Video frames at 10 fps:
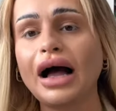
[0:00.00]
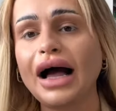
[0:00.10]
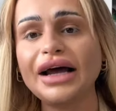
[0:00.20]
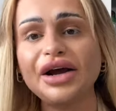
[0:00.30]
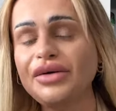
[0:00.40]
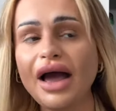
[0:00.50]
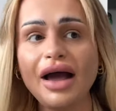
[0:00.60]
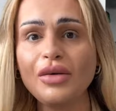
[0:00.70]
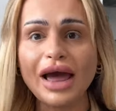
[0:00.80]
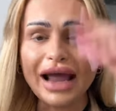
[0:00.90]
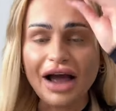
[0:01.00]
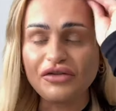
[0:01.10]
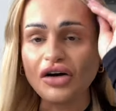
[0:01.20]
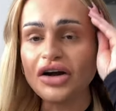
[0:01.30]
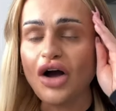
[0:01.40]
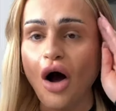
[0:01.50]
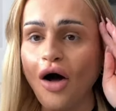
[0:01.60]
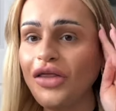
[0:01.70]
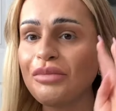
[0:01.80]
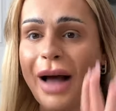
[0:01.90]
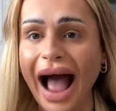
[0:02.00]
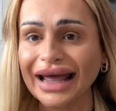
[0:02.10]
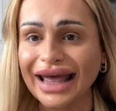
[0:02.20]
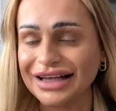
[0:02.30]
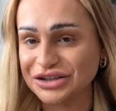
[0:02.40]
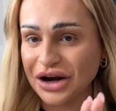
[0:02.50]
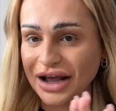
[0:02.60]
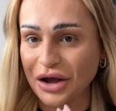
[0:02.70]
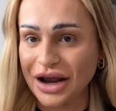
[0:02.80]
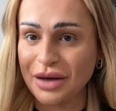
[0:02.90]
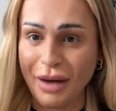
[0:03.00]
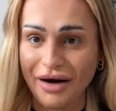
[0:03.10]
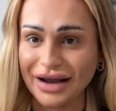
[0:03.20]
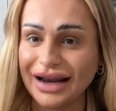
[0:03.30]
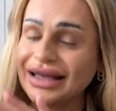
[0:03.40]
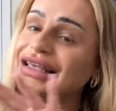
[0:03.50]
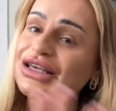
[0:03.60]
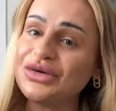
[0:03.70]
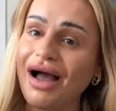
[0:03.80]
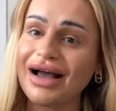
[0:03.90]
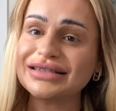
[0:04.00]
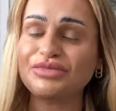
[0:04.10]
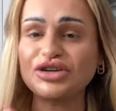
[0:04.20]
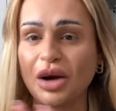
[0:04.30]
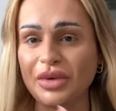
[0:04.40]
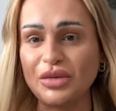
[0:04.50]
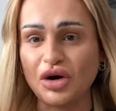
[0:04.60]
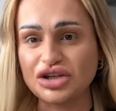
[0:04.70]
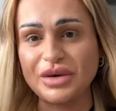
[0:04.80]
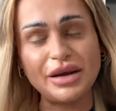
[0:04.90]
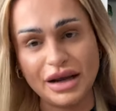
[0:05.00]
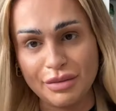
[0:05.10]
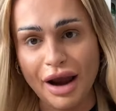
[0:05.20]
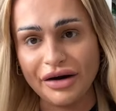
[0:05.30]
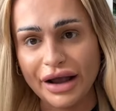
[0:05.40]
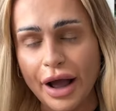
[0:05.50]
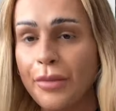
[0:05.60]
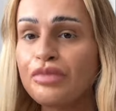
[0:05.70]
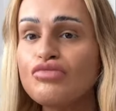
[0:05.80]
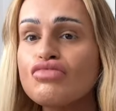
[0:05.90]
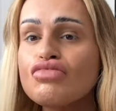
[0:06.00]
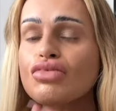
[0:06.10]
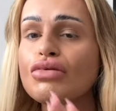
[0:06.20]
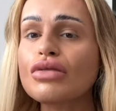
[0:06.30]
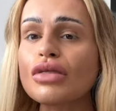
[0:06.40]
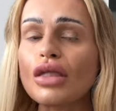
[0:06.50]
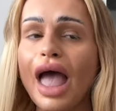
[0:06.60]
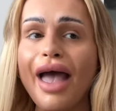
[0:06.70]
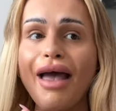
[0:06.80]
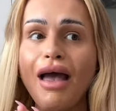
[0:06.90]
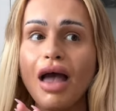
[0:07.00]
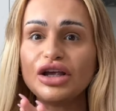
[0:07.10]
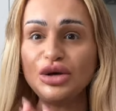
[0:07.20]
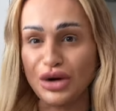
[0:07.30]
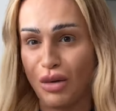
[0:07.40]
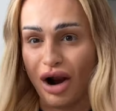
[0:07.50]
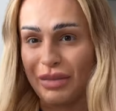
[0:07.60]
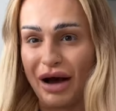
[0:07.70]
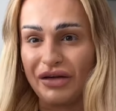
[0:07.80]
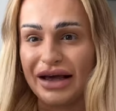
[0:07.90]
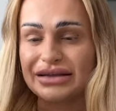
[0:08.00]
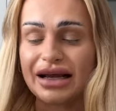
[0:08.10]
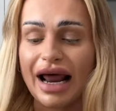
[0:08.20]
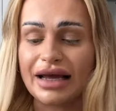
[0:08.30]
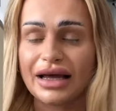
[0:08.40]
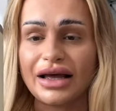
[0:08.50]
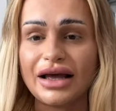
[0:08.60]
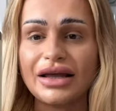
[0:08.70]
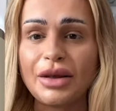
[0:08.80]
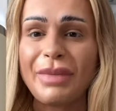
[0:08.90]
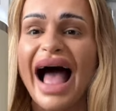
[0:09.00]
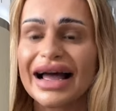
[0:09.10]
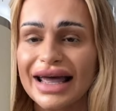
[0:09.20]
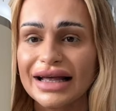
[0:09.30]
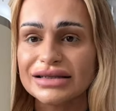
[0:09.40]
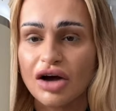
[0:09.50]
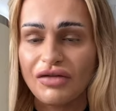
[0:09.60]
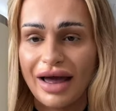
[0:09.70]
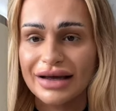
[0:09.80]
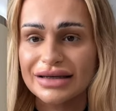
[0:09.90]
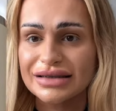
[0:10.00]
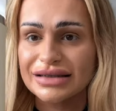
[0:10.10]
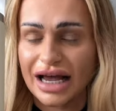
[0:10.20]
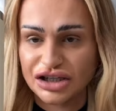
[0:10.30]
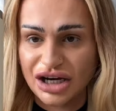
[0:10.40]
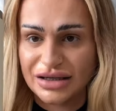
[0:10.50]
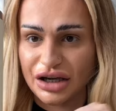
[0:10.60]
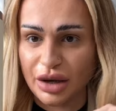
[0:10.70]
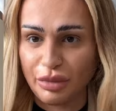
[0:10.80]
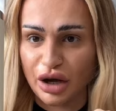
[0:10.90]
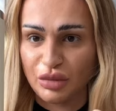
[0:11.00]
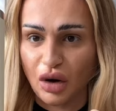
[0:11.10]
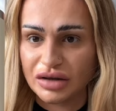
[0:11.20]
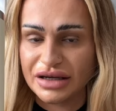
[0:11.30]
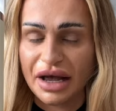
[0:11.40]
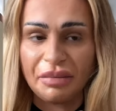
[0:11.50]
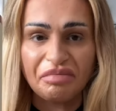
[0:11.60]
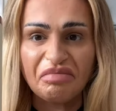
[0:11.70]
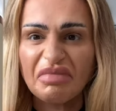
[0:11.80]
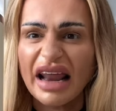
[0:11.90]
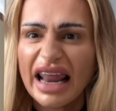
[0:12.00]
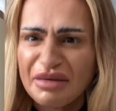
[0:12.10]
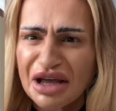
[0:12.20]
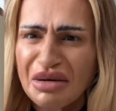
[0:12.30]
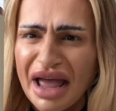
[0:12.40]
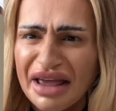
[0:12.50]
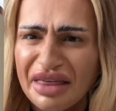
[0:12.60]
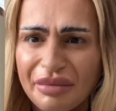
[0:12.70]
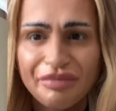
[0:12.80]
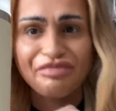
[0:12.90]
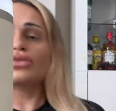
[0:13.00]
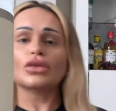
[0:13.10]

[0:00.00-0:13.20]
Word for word: I don't know. Like I've gone and got all the packets. You know, like in America, like you guys predominantly watch me in, in America uh, you know all about this, like the packets of like sachets that you can put in water. Let me go get them.